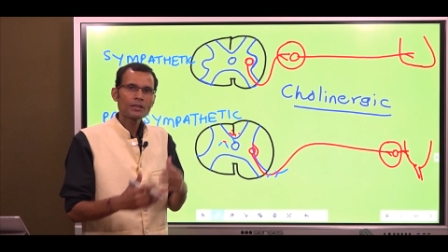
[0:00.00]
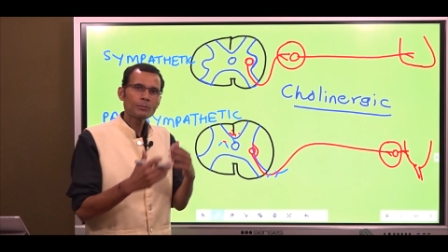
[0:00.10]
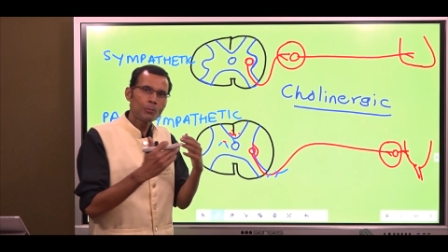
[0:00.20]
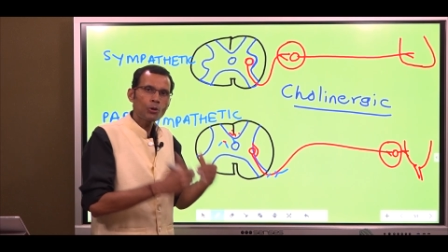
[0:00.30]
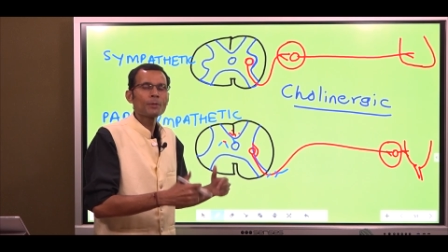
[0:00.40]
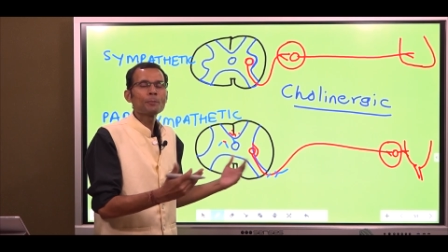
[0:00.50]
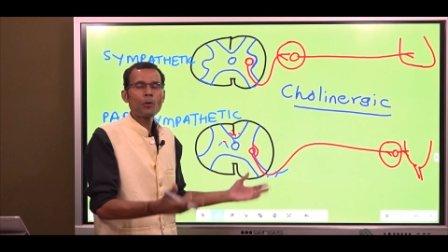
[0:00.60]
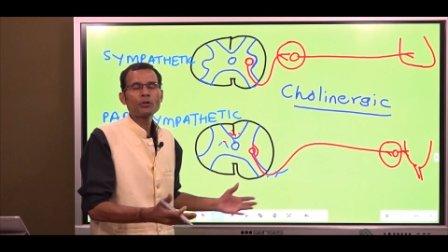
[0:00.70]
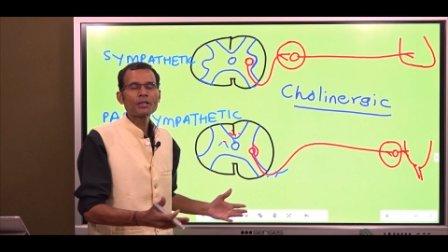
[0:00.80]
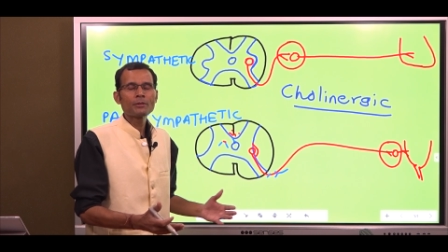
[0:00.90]
more
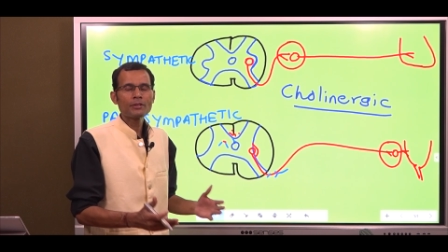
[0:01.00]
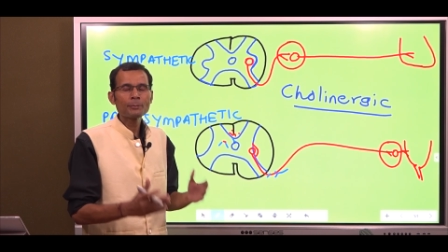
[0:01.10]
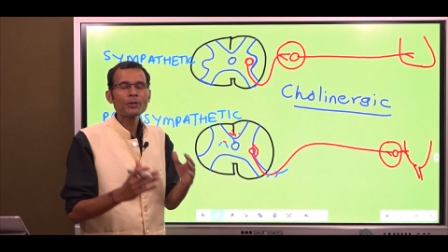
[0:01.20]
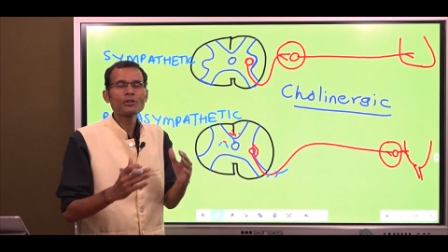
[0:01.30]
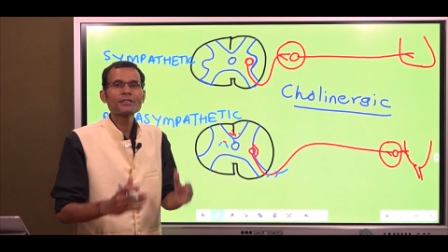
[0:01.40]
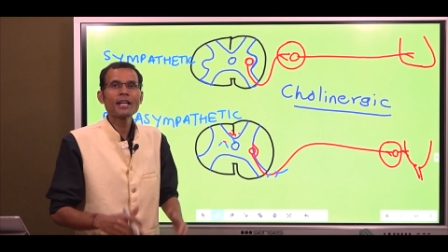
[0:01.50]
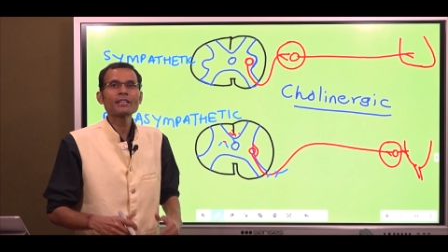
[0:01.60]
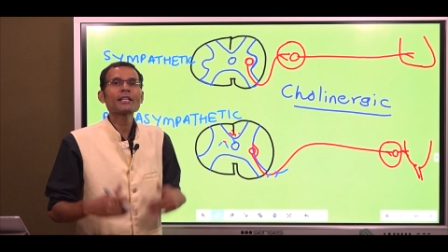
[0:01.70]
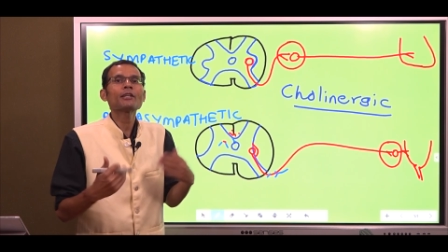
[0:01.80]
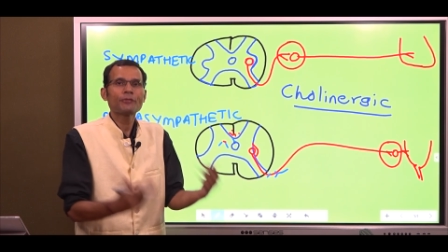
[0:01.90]
important because they are
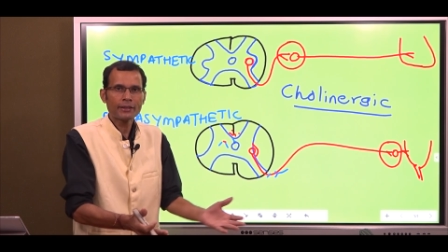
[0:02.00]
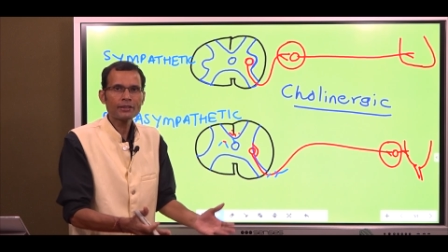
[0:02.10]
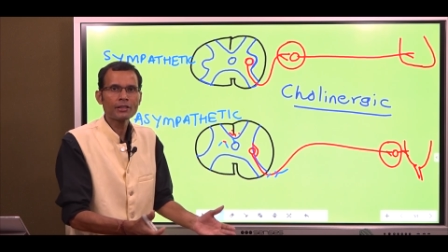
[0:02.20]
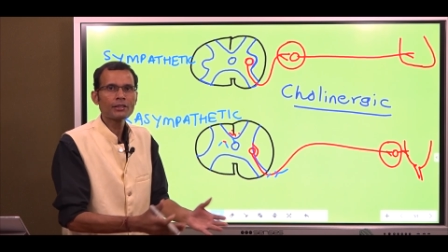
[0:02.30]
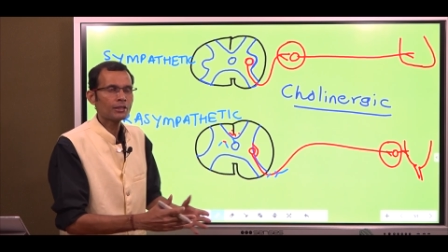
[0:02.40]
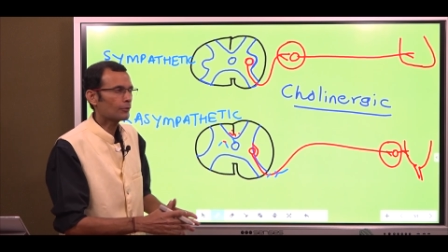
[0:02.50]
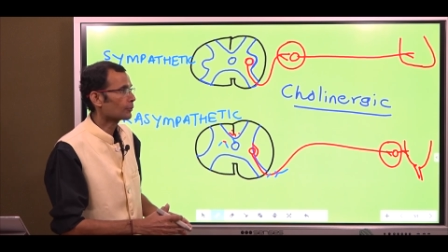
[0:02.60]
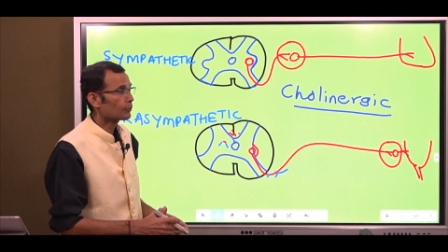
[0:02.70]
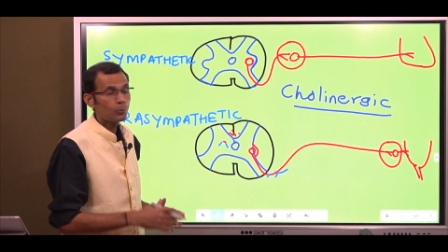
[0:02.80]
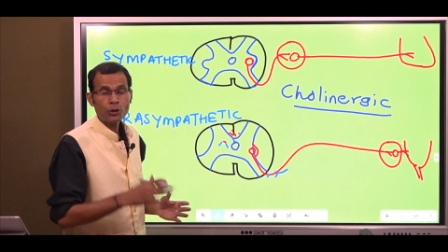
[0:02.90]
the effector nerves,
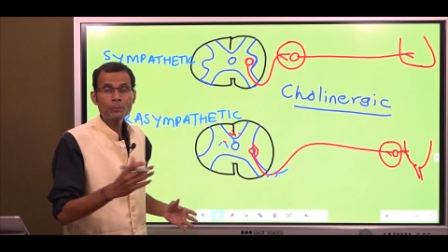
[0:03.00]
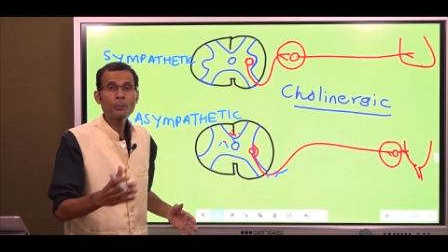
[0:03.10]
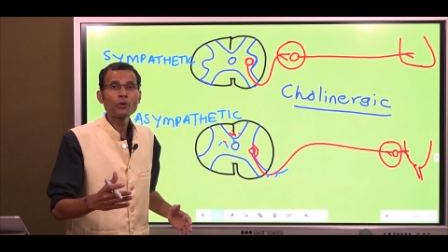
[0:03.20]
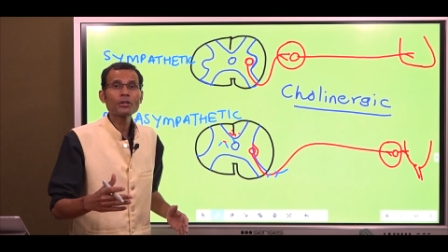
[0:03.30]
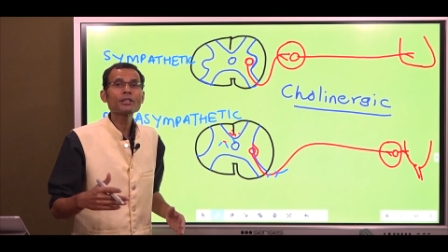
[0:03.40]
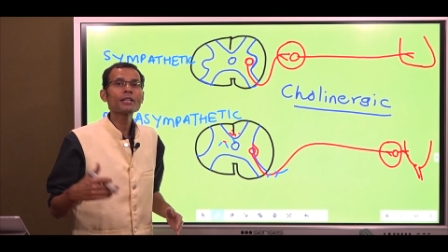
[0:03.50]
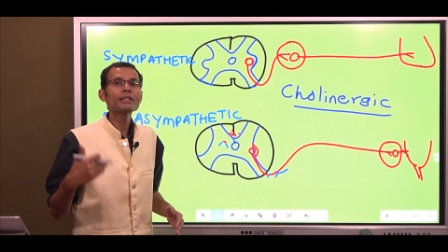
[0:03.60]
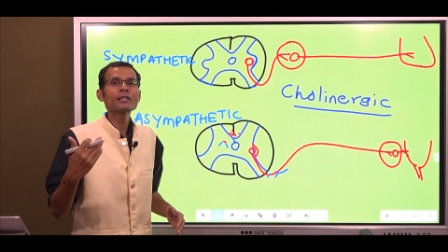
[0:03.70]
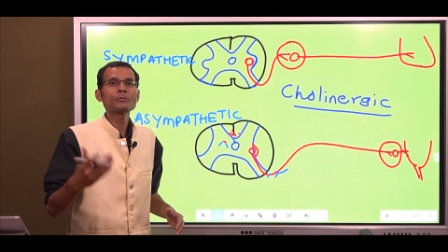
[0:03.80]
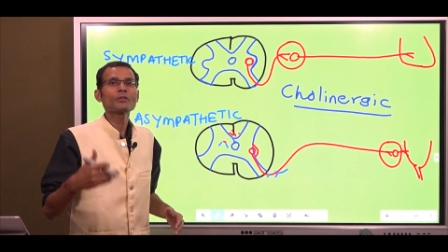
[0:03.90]
more important
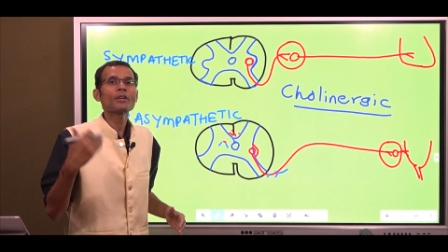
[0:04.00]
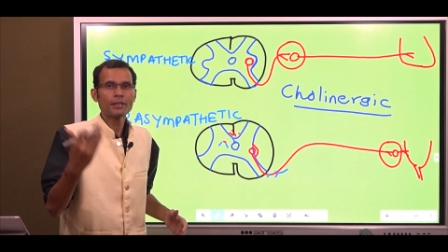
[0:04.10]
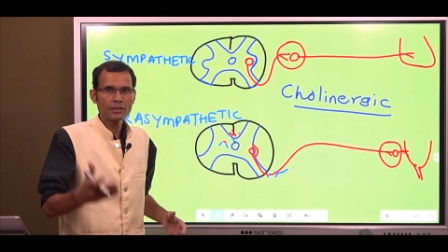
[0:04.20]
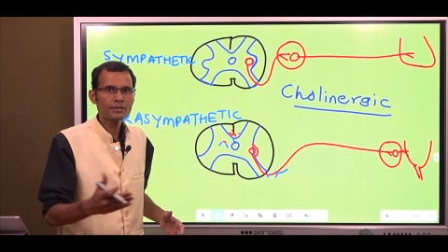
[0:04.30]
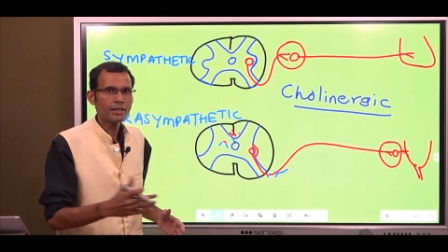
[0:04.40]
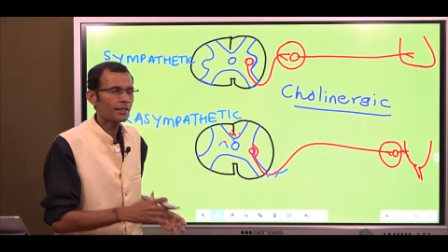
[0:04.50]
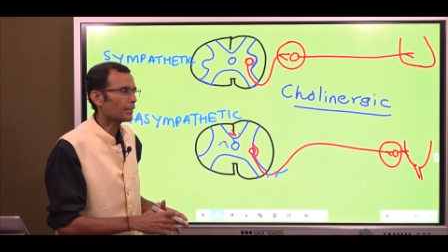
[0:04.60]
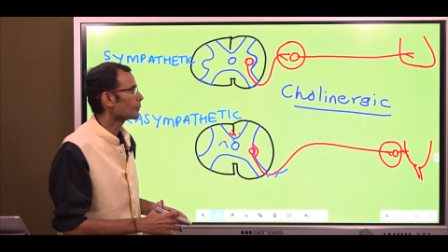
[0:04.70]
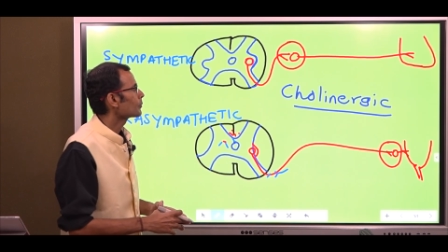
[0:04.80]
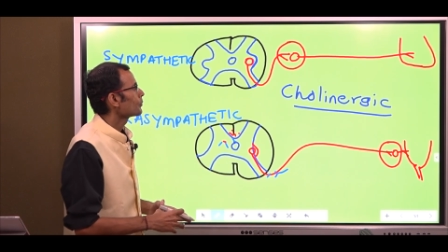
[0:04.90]
in terms of understanding.